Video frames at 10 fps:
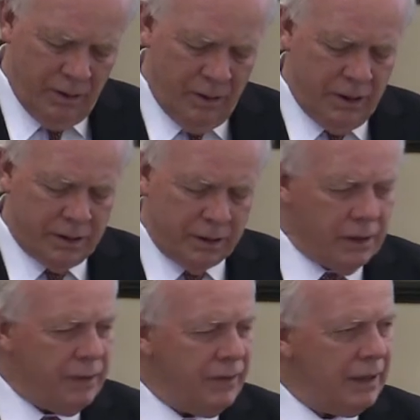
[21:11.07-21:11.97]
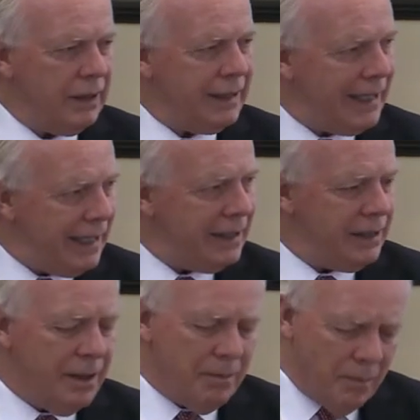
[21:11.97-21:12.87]
It's living
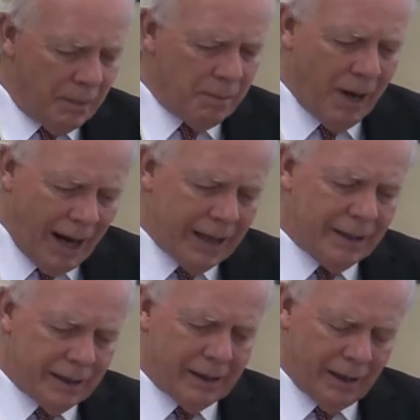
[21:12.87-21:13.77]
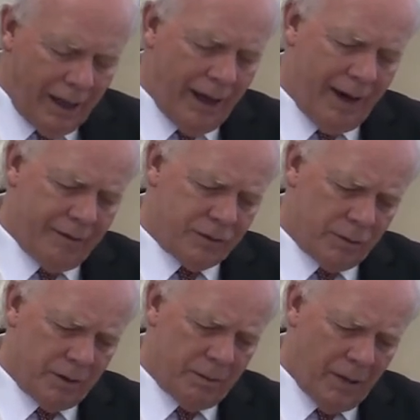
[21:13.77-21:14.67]
kingdom minded lives
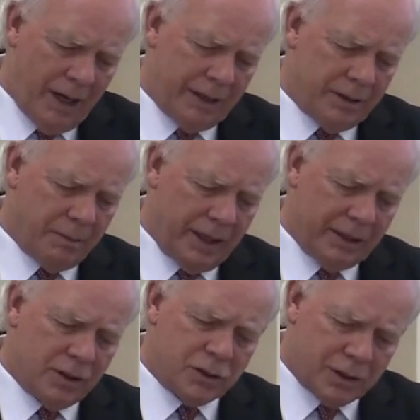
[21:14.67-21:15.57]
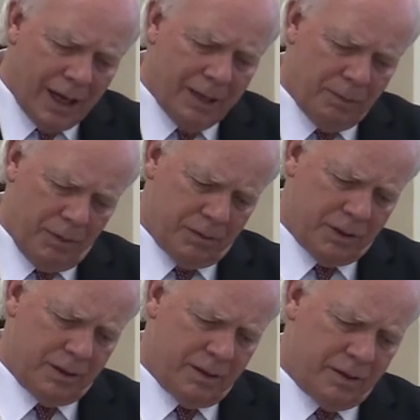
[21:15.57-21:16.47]
with a mind to make disciples
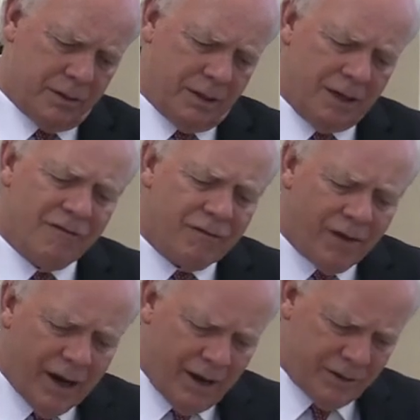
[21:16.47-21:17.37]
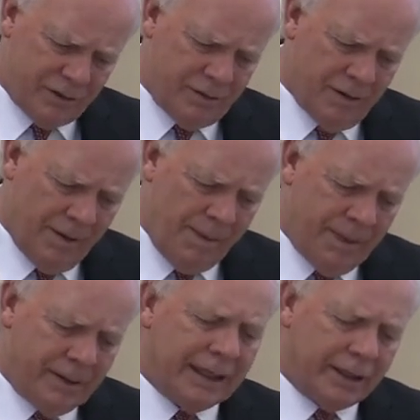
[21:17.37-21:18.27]
and thus invest
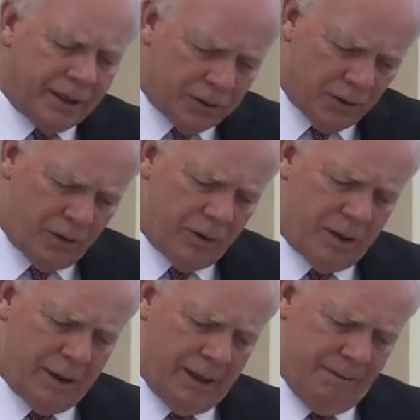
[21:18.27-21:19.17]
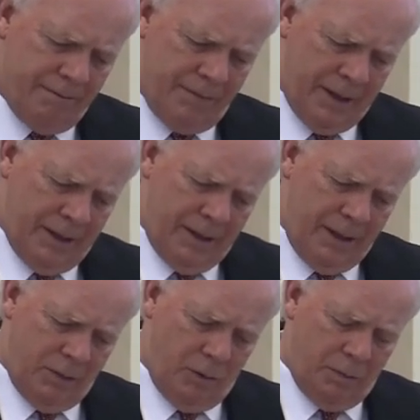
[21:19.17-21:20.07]
in eternity.
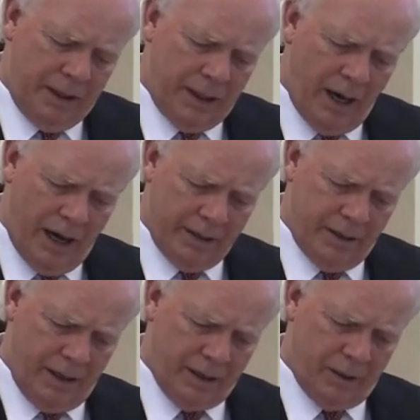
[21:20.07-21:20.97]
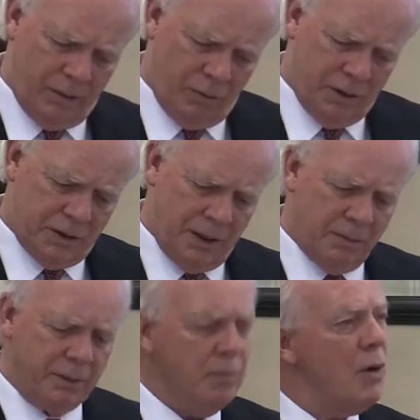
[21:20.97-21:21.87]
It would be conduct
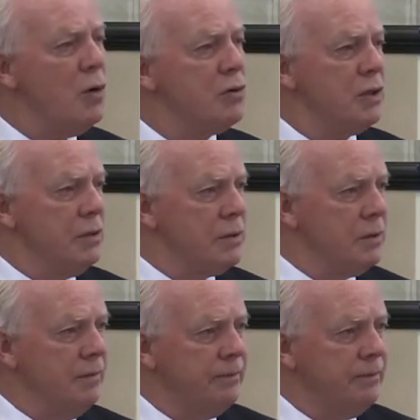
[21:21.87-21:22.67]
resembling Moses.